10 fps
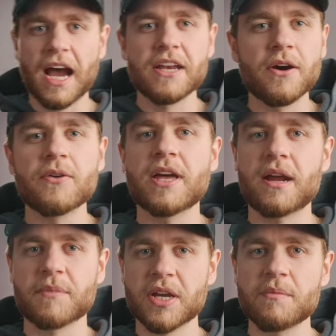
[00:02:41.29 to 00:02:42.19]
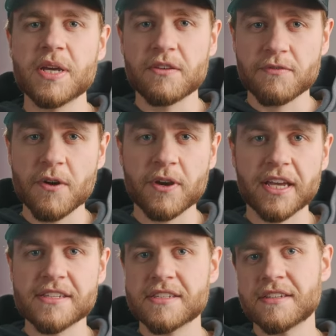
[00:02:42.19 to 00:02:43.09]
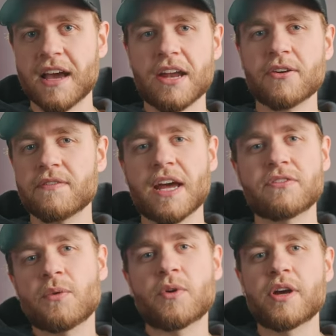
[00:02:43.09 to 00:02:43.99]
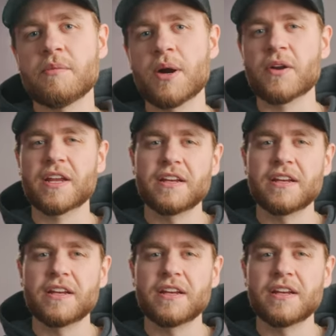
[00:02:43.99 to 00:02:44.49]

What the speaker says: I know that I'm gonna be in focus. I don't even have to worry about it.